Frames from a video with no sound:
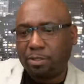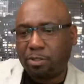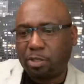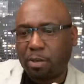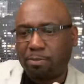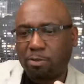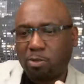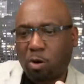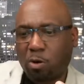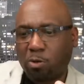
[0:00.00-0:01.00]
some
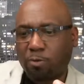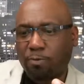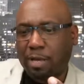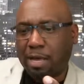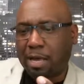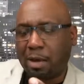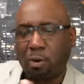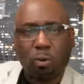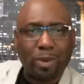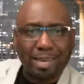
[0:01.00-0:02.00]
sort of
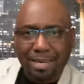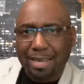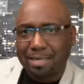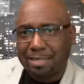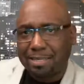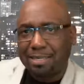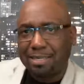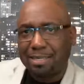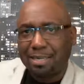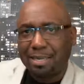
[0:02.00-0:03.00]
weakness,
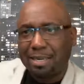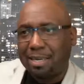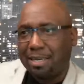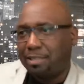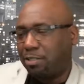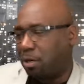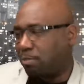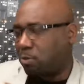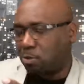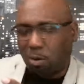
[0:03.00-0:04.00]

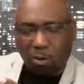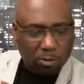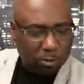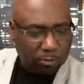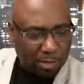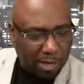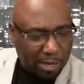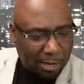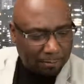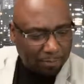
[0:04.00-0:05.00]
some sort
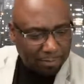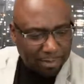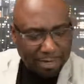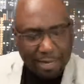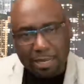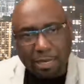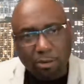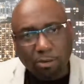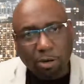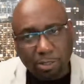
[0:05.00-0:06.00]
of needing a
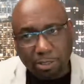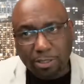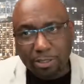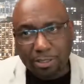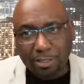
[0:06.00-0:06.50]
crutch,